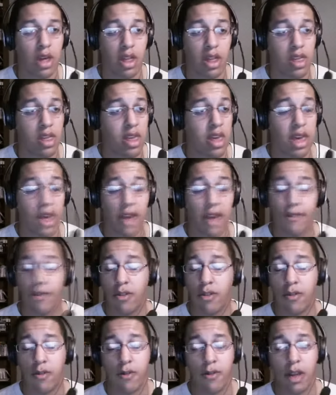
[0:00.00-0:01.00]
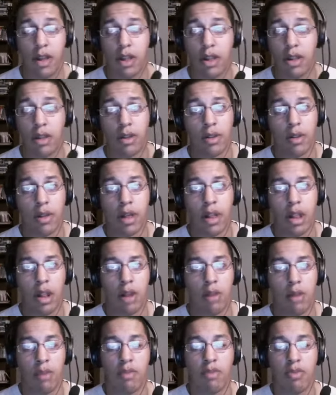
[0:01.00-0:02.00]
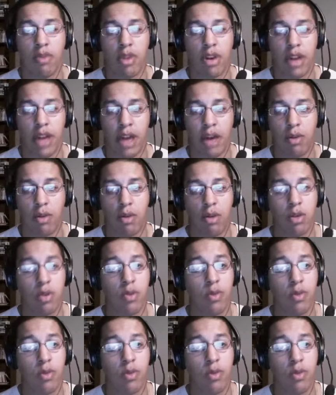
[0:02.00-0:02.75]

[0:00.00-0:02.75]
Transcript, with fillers: as I say, I've just felt a little bit run down